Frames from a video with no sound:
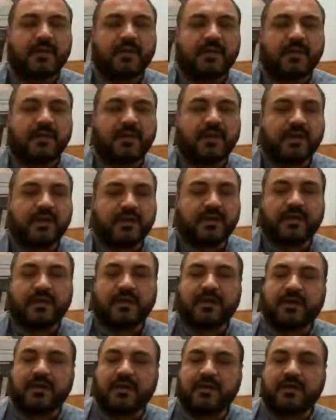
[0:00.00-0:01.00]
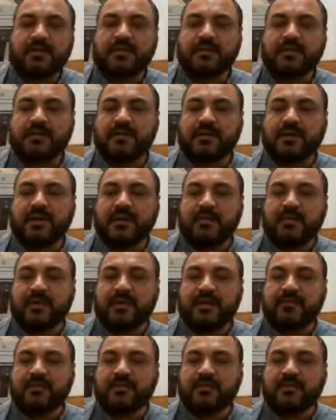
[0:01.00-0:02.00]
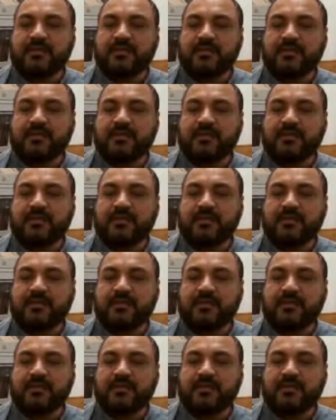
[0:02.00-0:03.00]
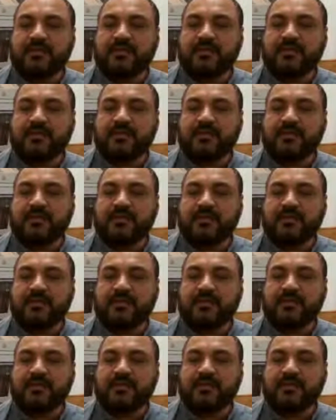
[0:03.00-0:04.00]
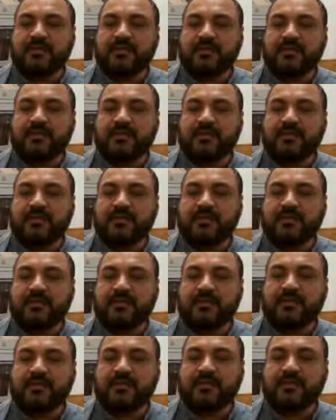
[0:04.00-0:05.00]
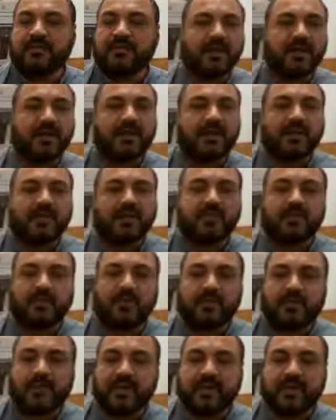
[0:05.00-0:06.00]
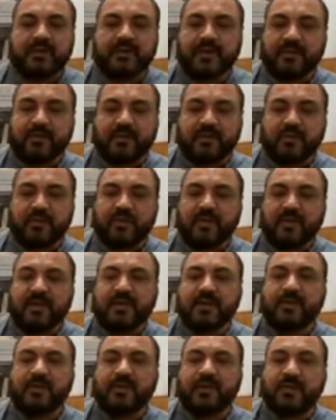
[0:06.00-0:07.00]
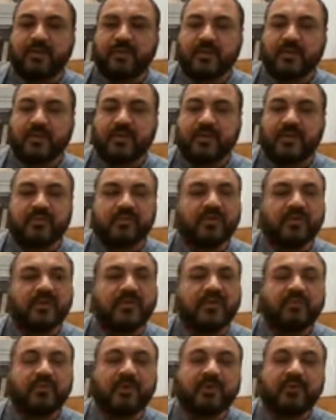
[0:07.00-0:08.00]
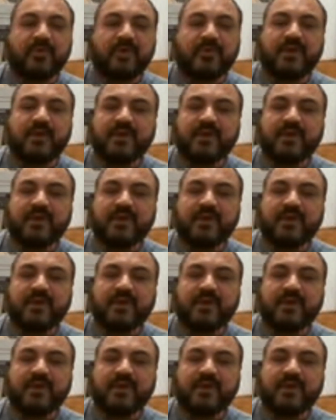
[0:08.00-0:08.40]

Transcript: great. I am having this, network. Hope things go fine. So, what is I was talking about? Difference between